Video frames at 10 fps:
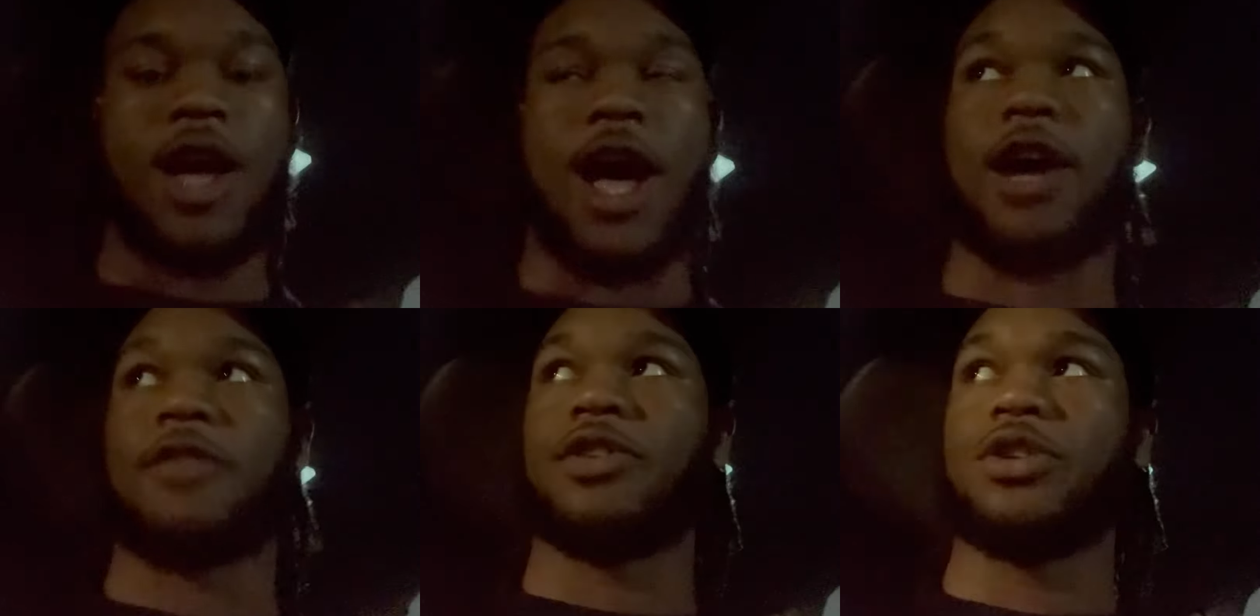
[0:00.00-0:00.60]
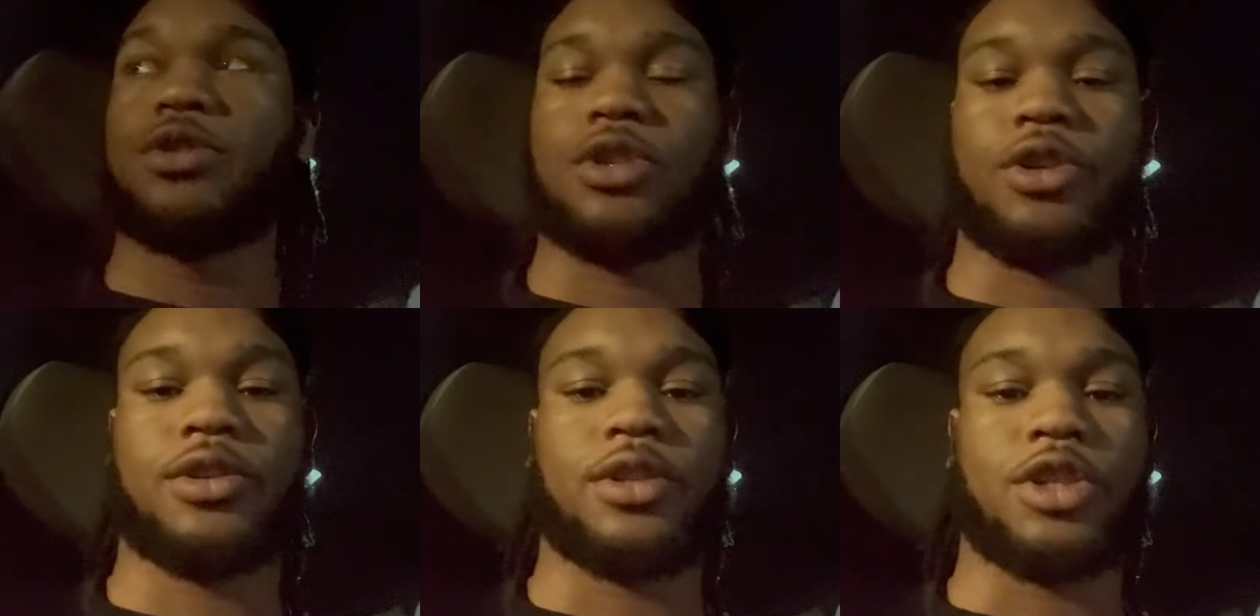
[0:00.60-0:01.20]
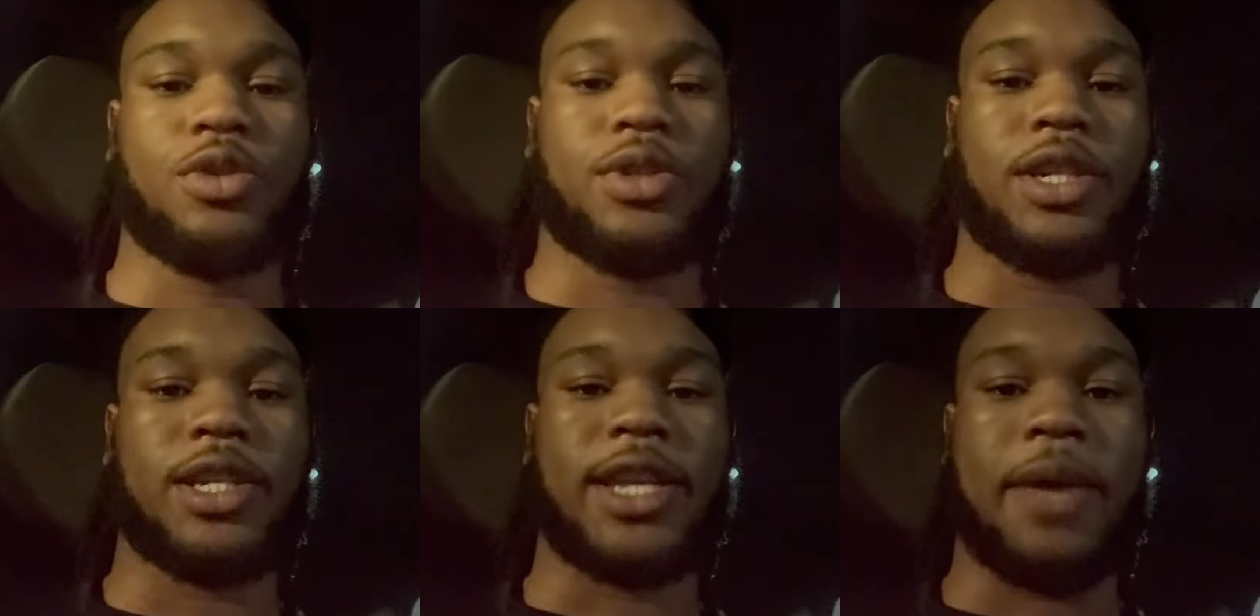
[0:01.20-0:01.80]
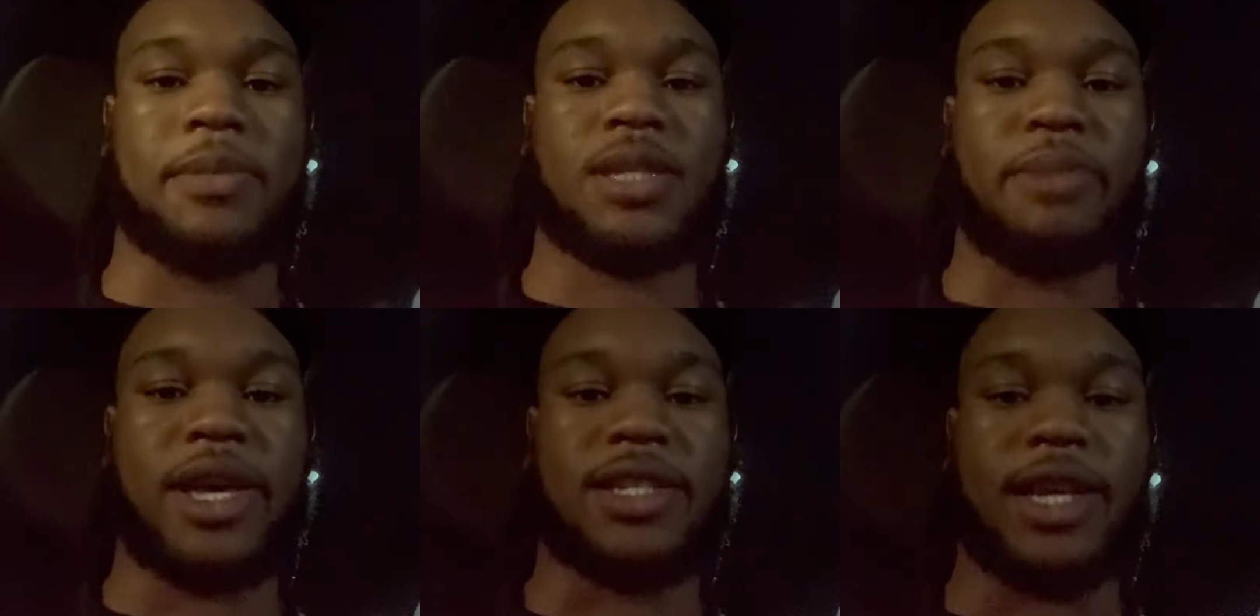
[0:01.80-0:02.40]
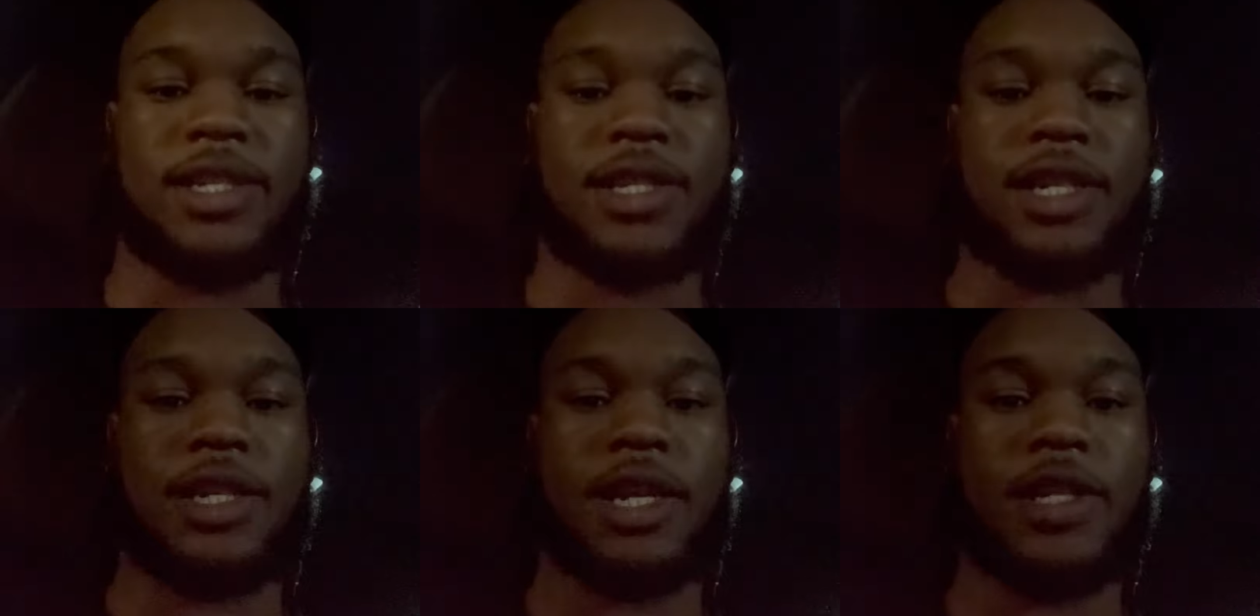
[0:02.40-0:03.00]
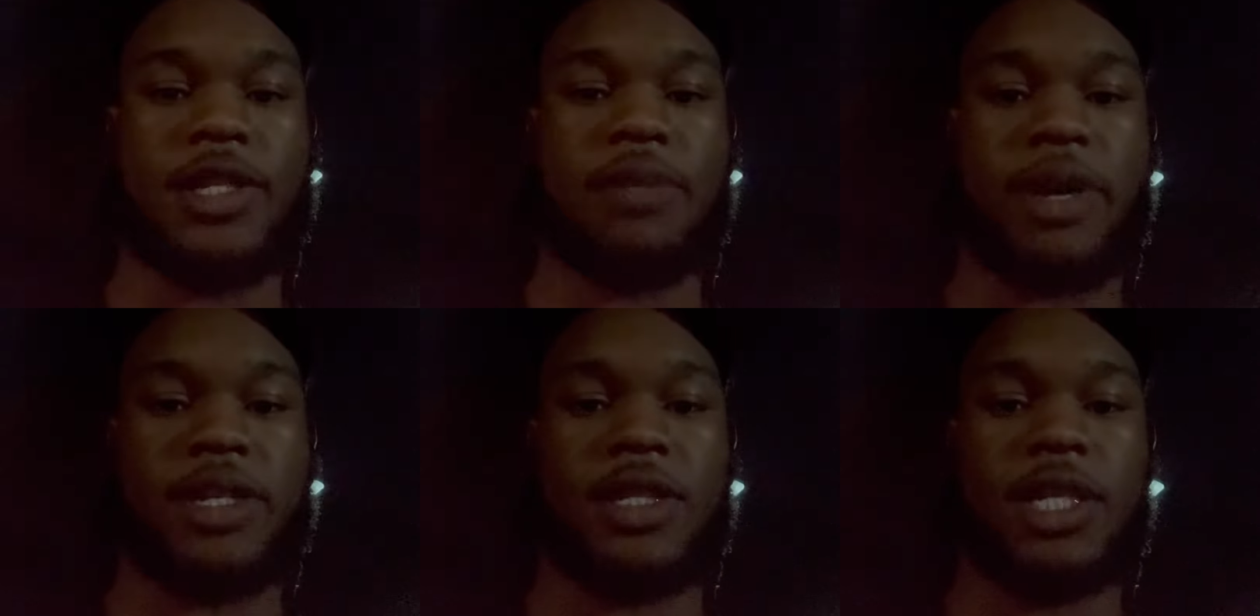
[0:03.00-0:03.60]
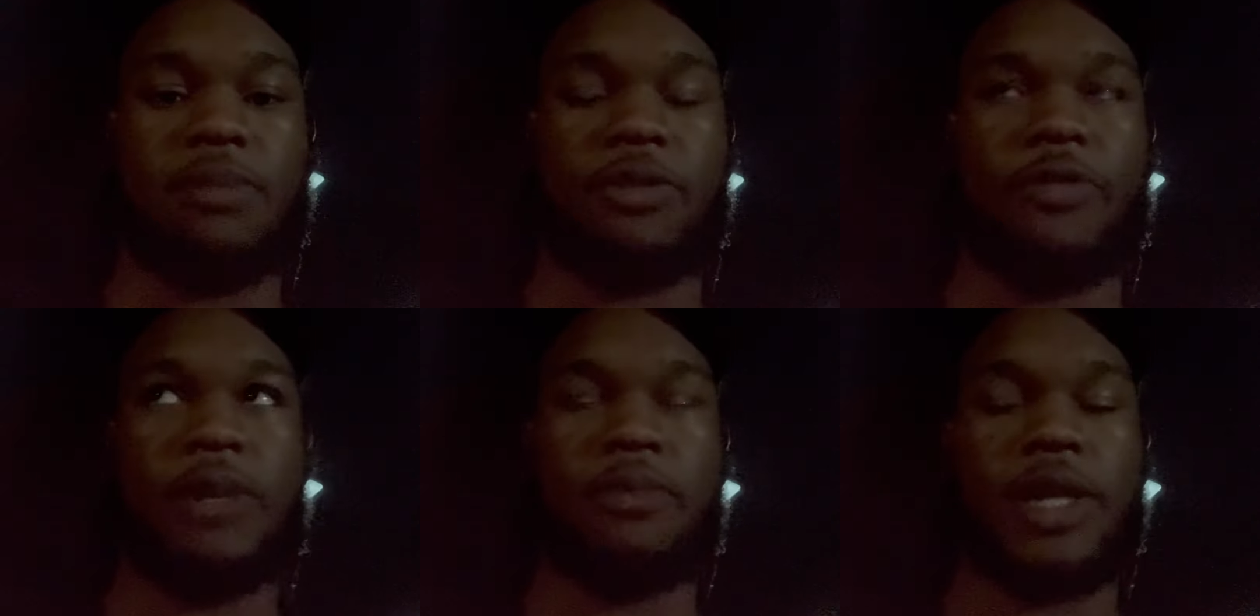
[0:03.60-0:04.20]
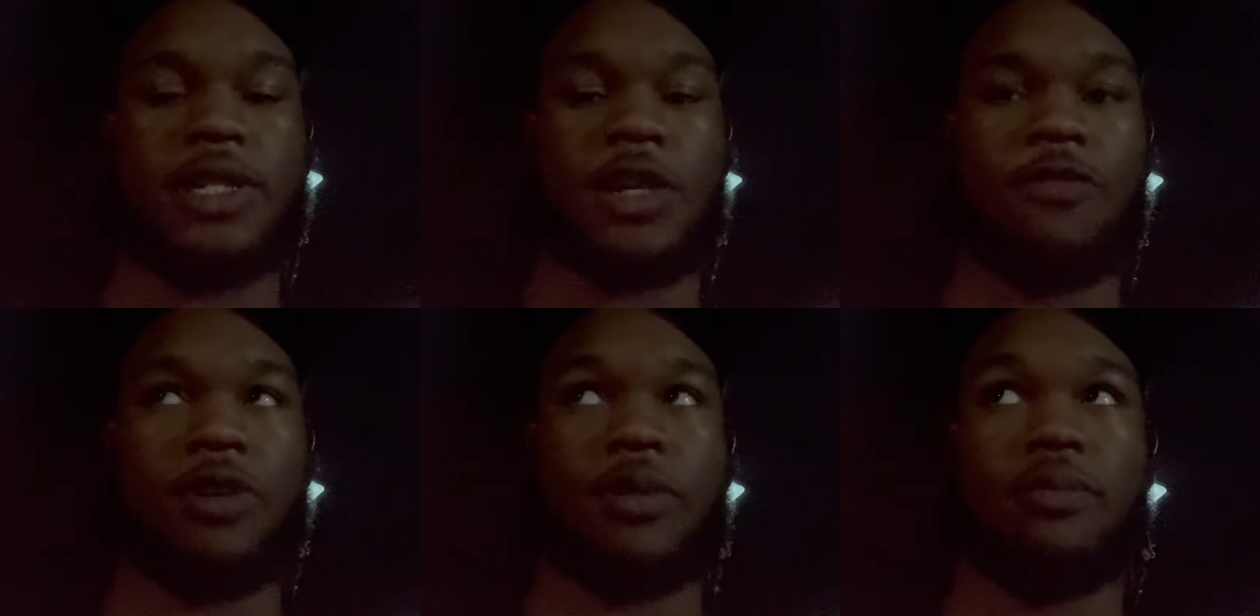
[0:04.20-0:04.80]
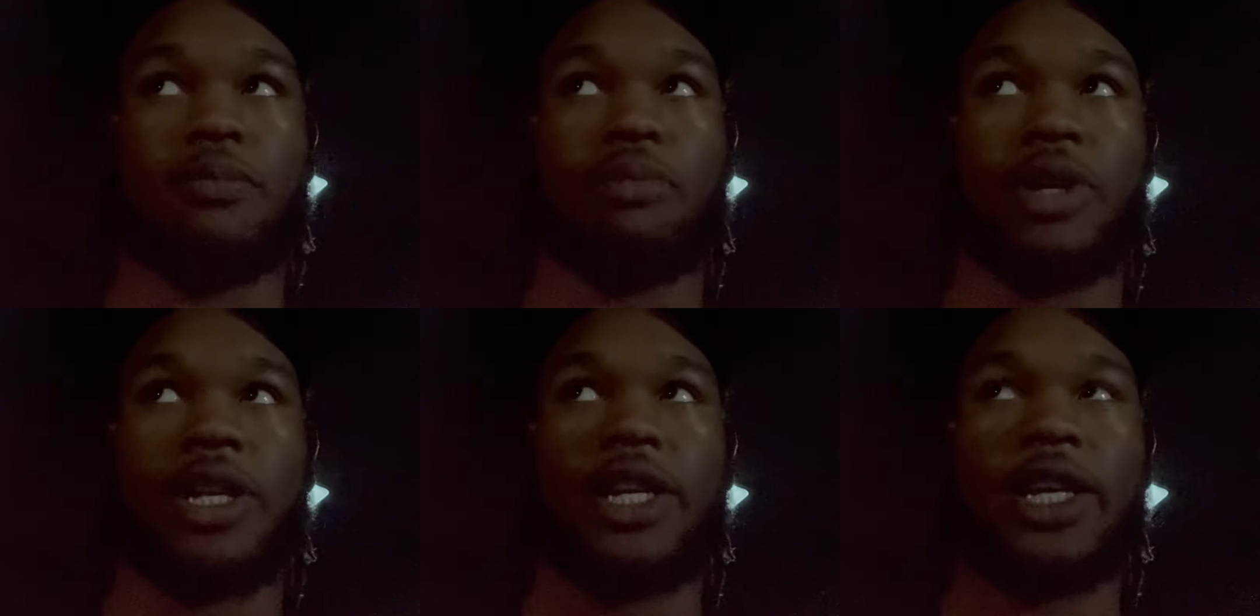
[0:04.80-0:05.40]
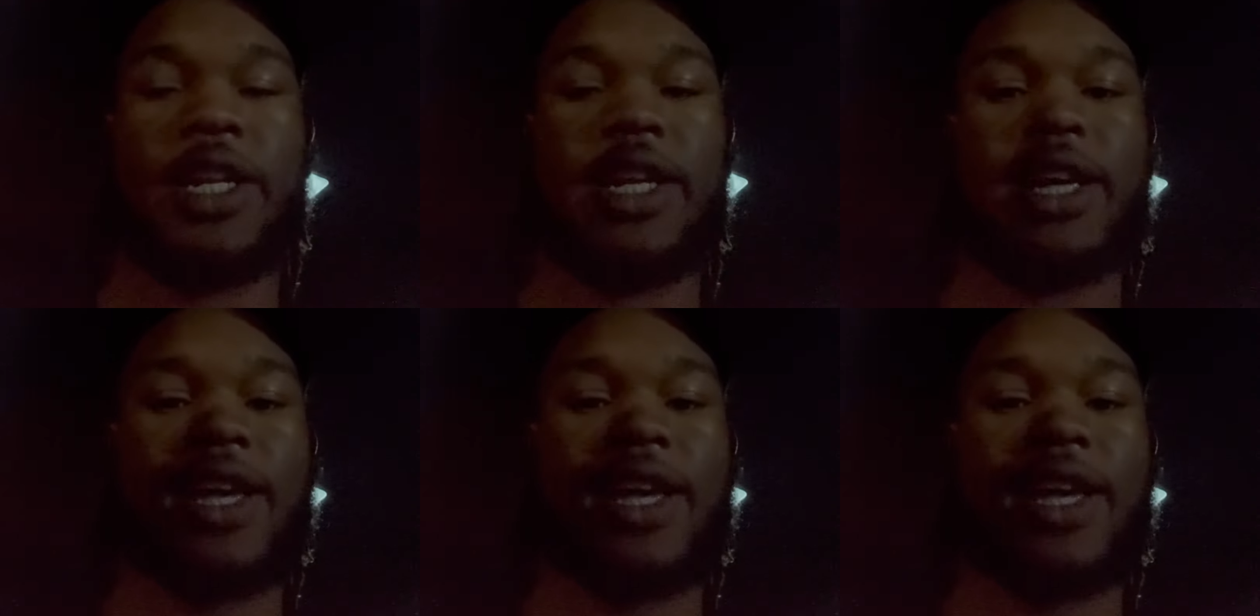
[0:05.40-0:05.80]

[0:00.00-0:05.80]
I have user using namespace std to basically prevent myself from putting in